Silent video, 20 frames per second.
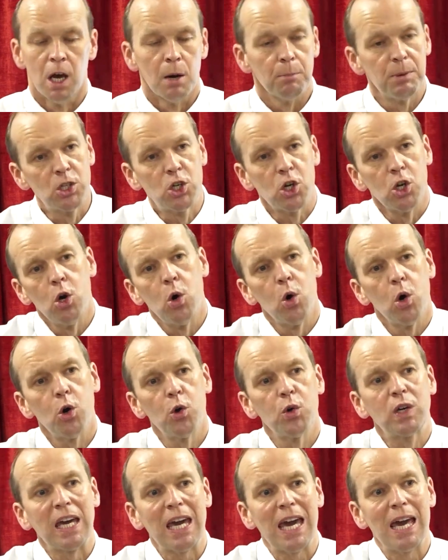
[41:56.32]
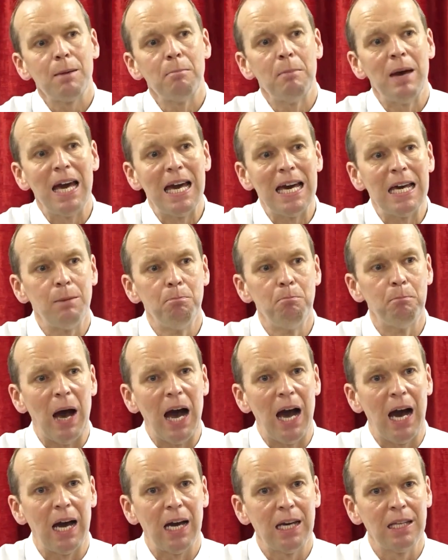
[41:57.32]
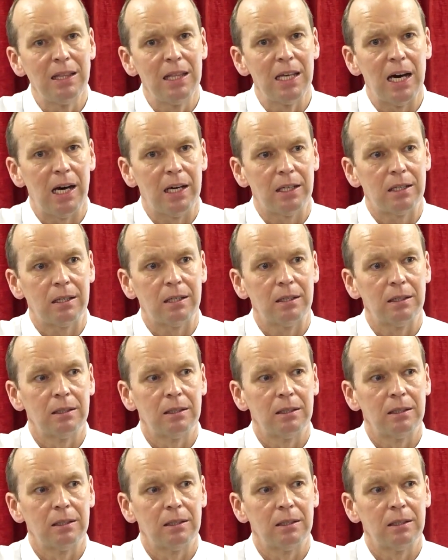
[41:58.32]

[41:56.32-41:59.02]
But you know who came in behind that